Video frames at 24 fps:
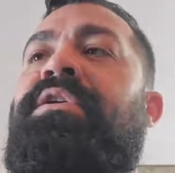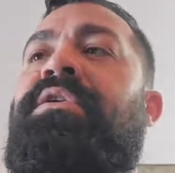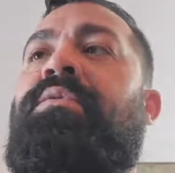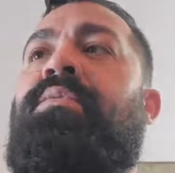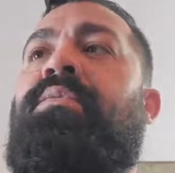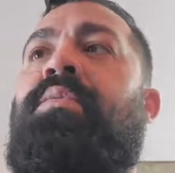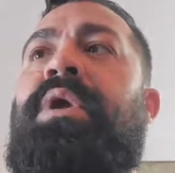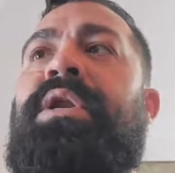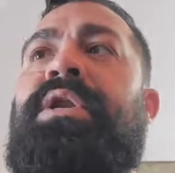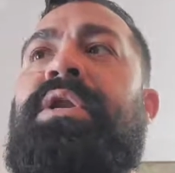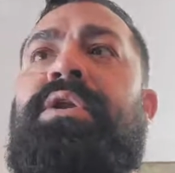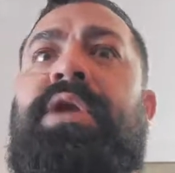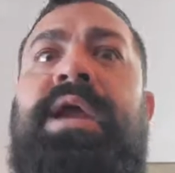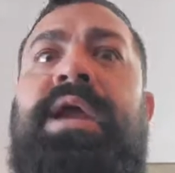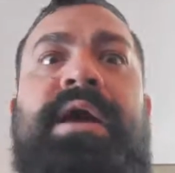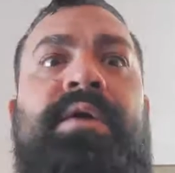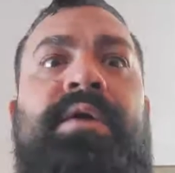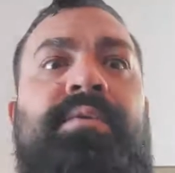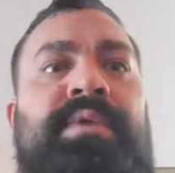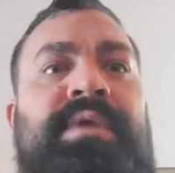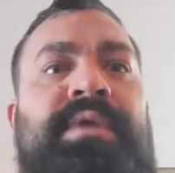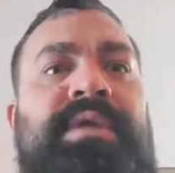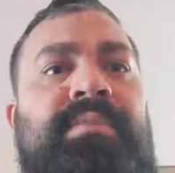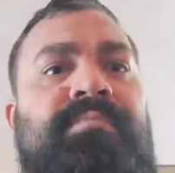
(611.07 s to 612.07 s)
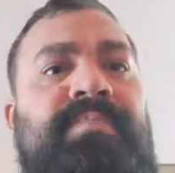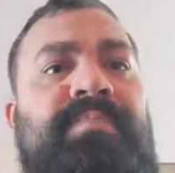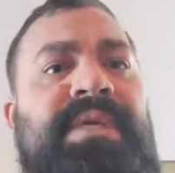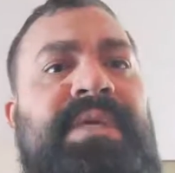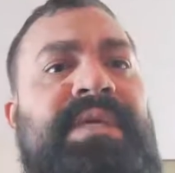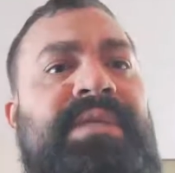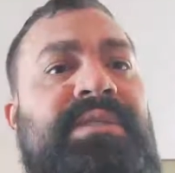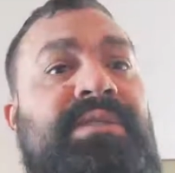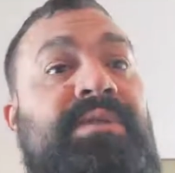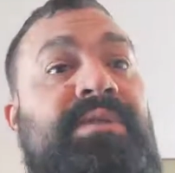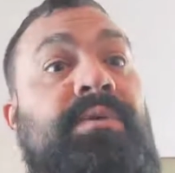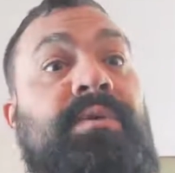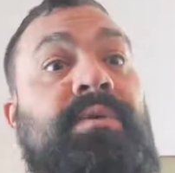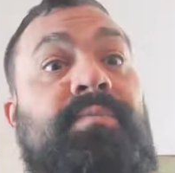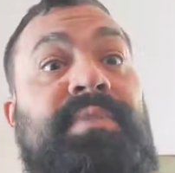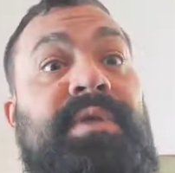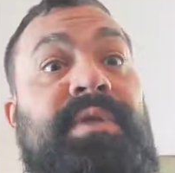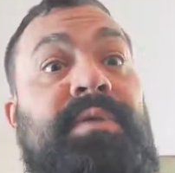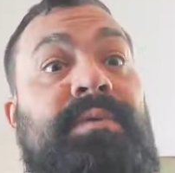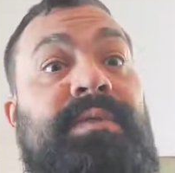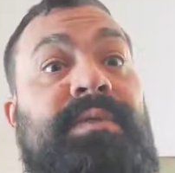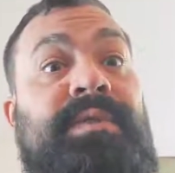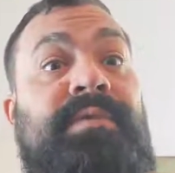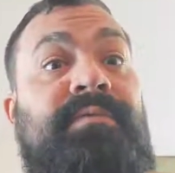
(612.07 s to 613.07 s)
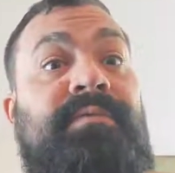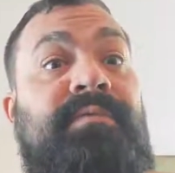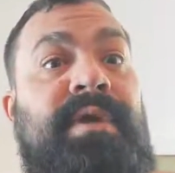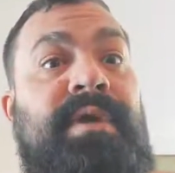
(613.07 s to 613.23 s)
Wonder how we could be so abusive,